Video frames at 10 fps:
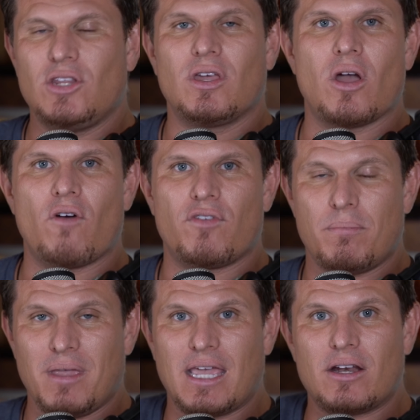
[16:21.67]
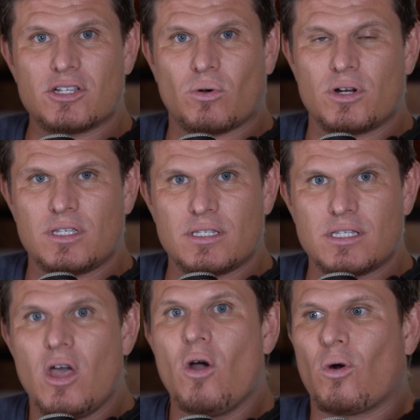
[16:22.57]
You can go for the beginner's
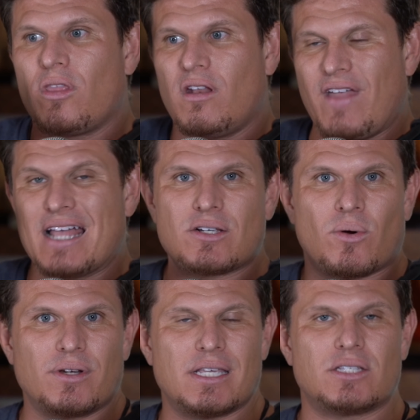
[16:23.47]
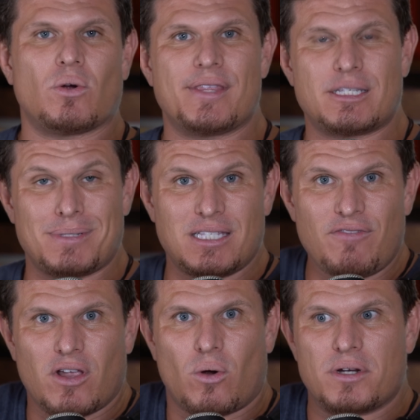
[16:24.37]
courses or the advanced courses or the
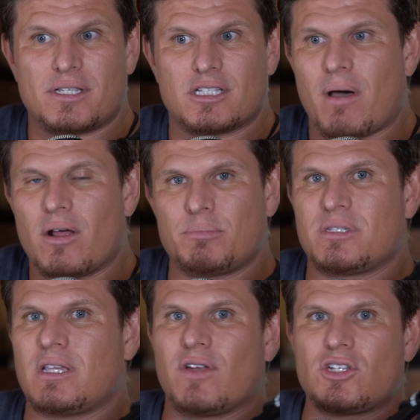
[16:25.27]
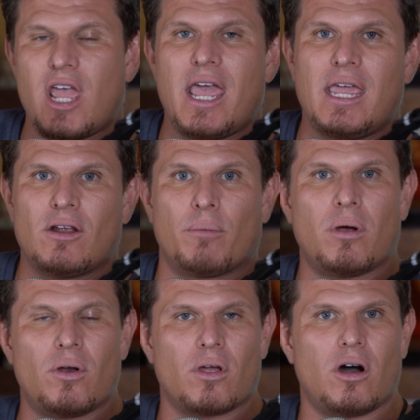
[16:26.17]
specific courses about a specific chain or
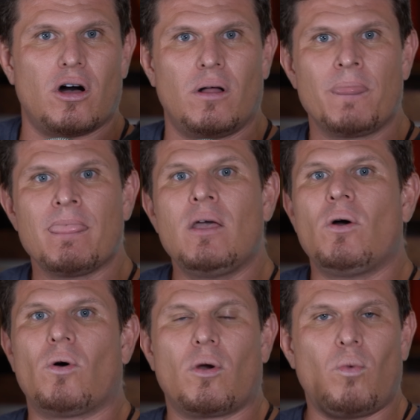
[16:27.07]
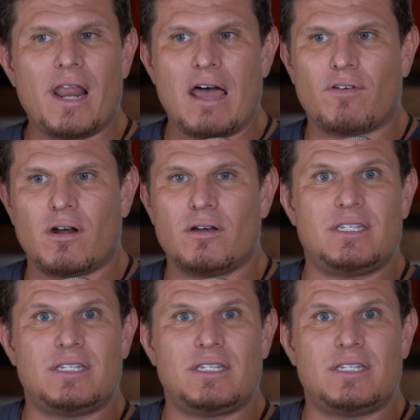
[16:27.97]
protocol or whatever,